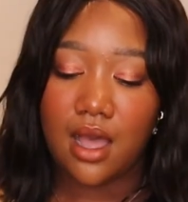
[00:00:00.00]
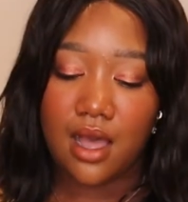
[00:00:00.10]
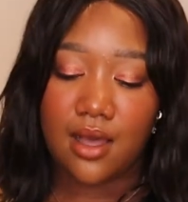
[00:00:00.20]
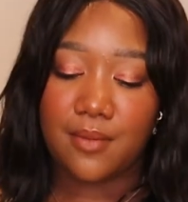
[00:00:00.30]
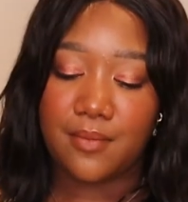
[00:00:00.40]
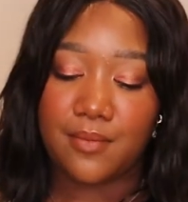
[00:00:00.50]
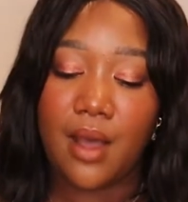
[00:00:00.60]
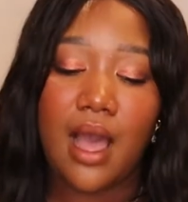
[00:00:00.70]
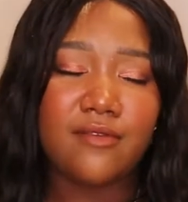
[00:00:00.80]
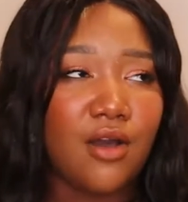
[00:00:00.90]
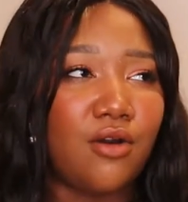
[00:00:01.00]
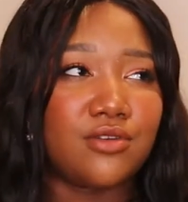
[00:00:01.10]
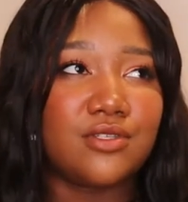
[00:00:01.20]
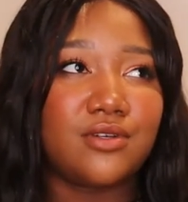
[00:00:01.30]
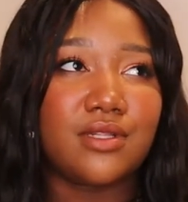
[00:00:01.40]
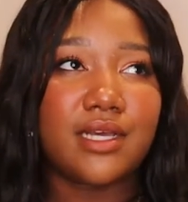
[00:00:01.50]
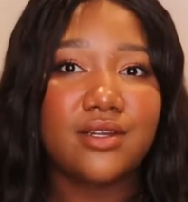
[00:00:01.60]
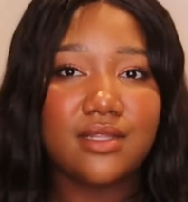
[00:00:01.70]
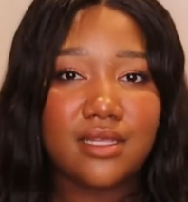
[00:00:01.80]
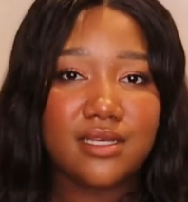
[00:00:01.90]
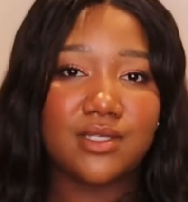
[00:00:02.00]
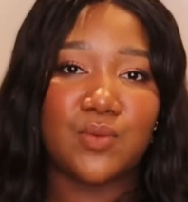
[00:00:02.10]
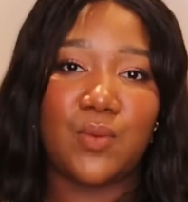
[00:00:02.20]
I've also layered this